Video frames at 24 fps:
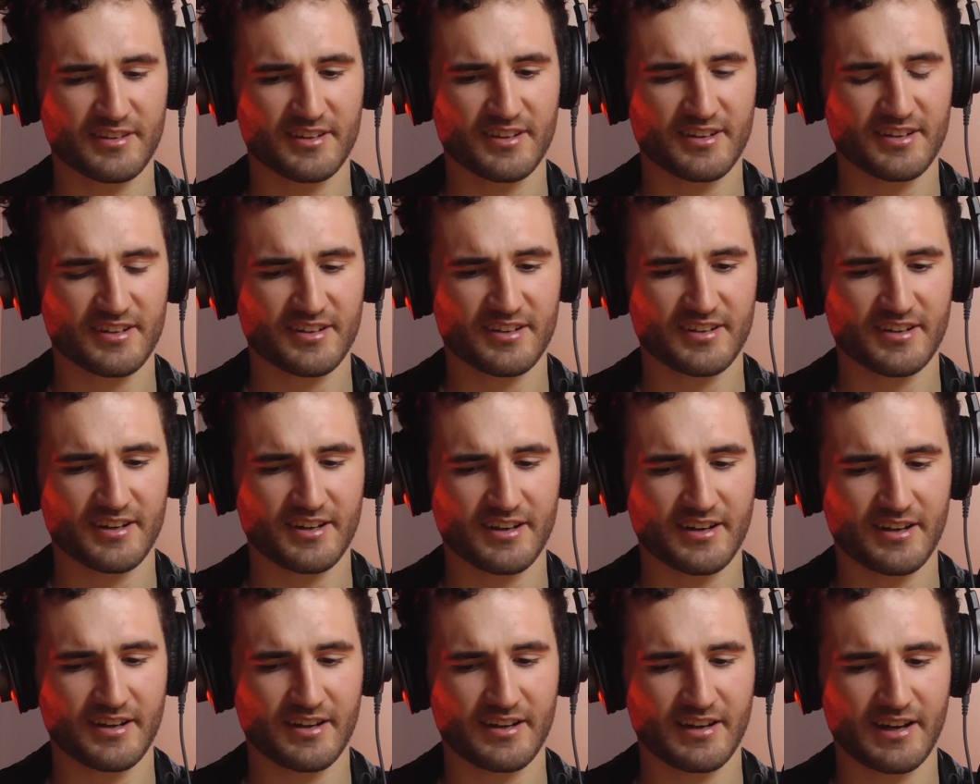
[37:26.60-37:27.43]
that
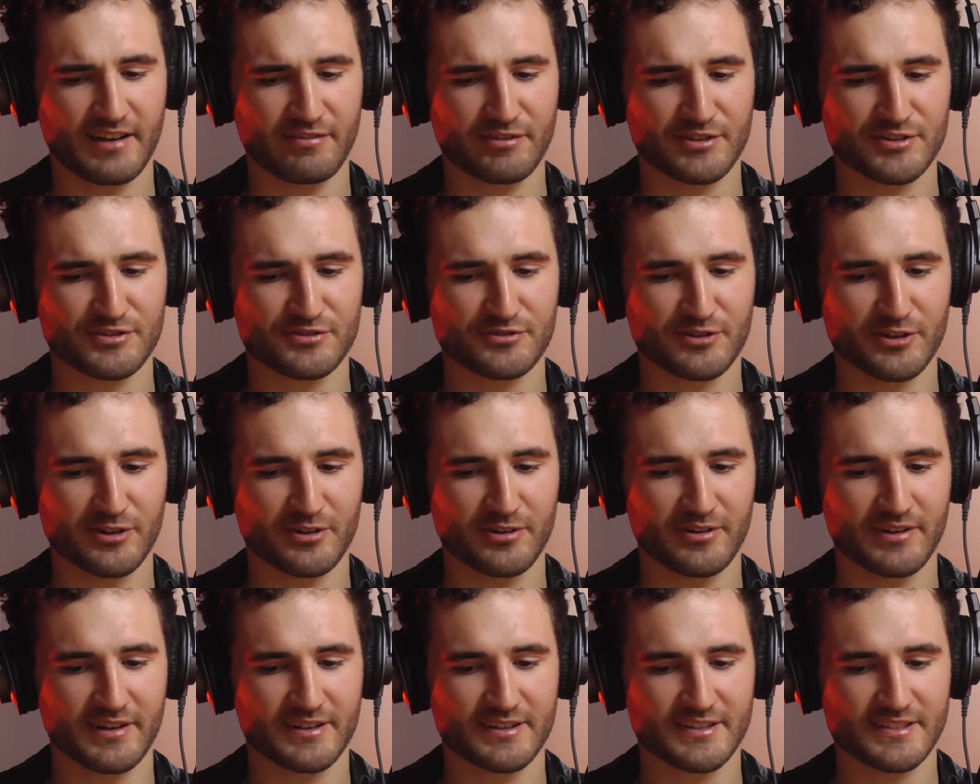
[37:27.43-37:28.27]
I have a
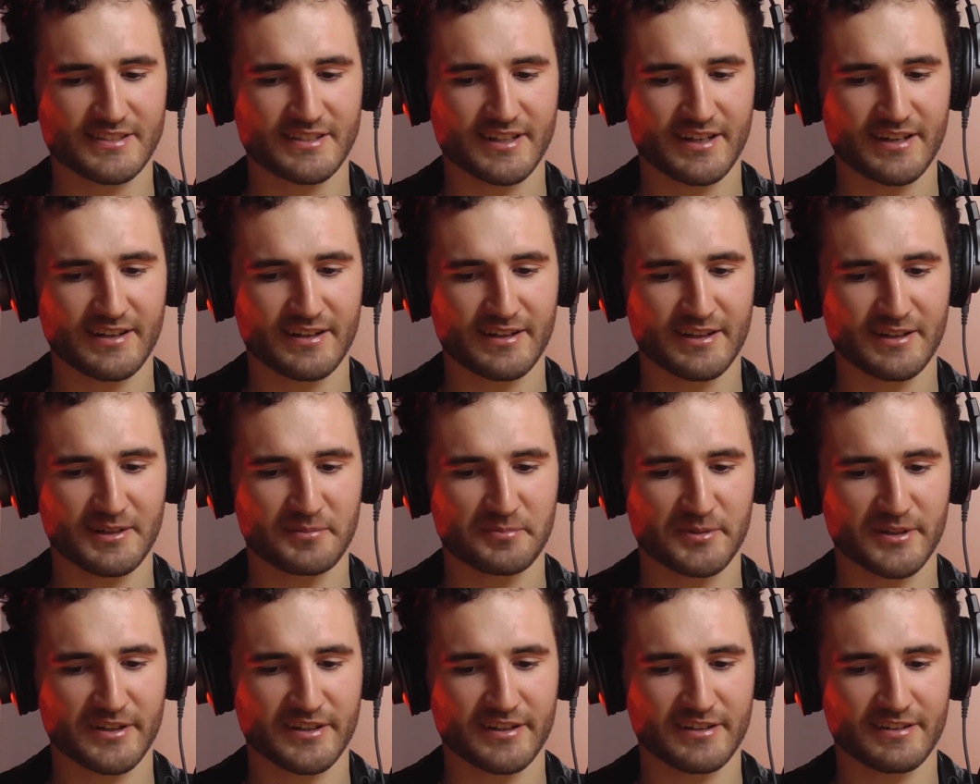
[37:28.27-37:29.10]
stronger
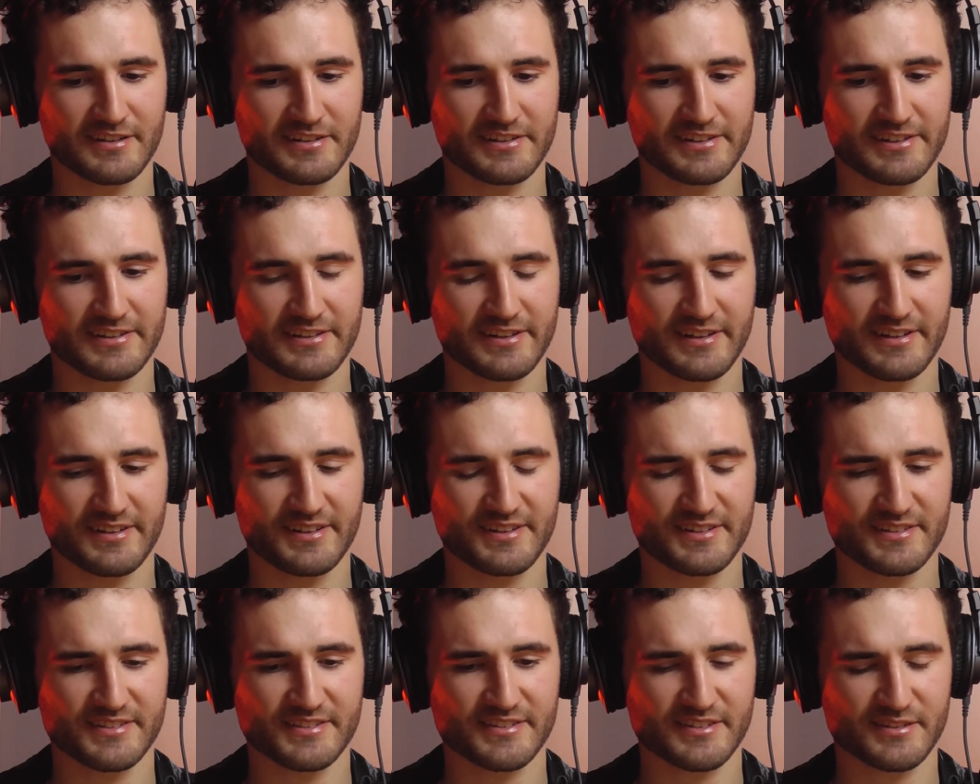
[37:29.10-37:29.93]
understanding, but it
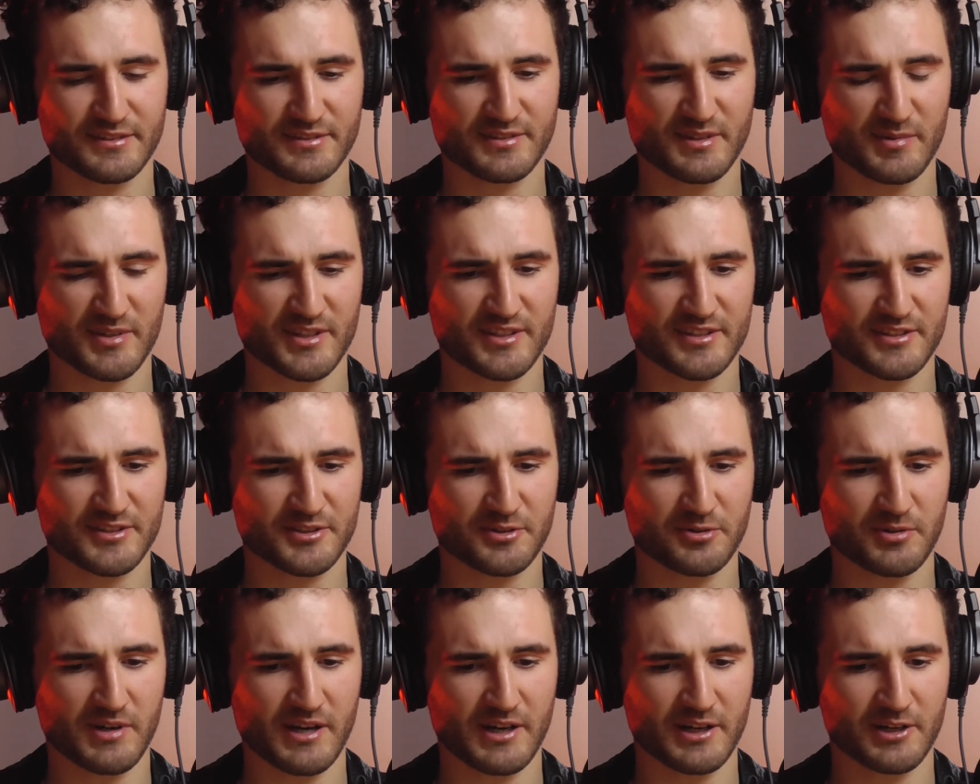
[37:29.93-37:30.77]
is something that's
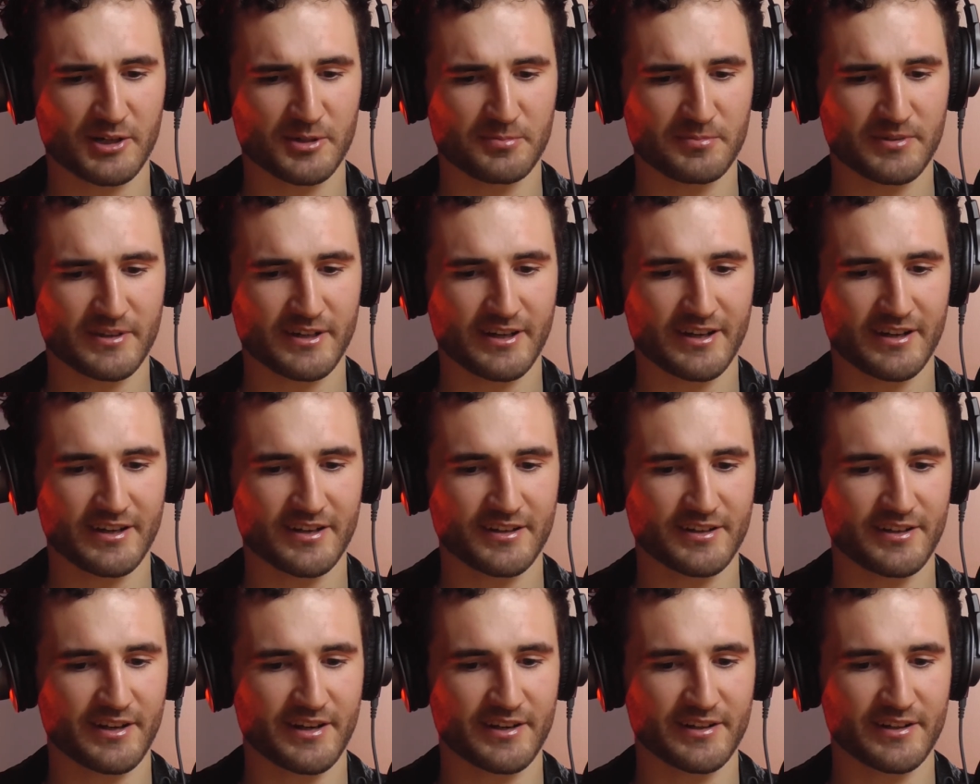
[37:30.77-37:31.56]
quite complicated.